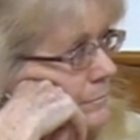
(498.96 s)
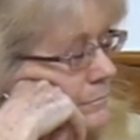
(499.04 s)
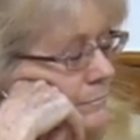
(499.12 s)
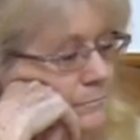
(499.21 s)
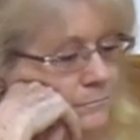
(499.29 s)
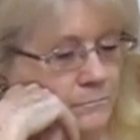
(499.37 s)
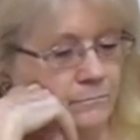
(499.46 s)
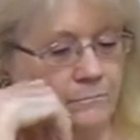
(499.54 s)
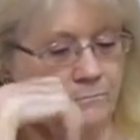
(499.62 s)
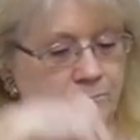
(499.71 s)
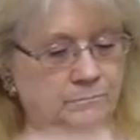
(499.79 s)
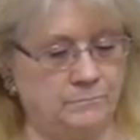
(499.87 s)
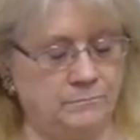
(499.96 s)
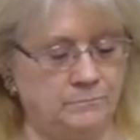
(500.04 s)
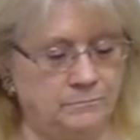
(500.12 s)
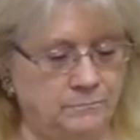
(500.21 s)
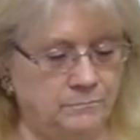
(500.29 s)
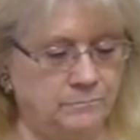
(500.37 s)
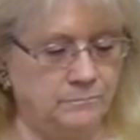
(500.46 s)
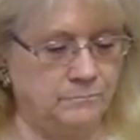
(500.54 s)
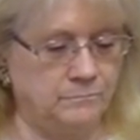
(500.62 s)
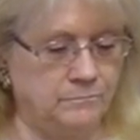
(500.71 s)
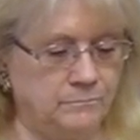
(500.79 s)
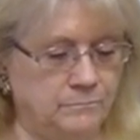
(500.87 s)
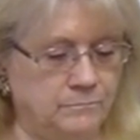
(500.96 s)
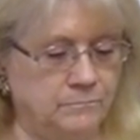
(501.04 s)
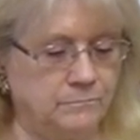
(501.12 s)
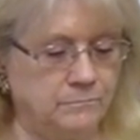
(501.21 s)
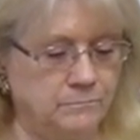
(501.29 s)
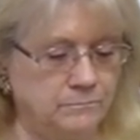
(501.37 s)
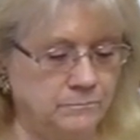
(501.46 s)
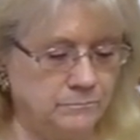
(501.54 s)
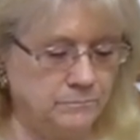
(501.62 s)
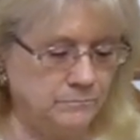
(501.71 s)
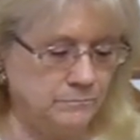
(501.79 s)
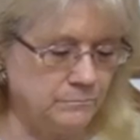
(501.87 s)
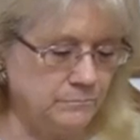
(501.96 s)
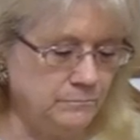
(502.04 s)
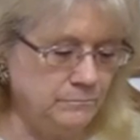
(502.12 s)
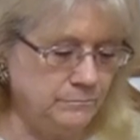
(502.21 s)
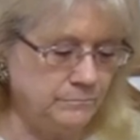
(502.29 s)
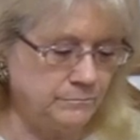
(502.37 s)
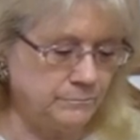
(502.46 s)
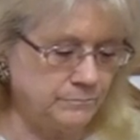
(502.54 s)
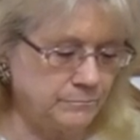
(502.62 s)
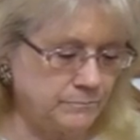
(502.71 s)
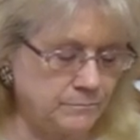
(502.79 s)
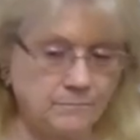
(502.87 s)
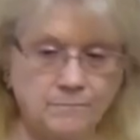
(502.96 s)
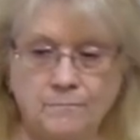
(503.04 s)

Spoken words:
[no speech]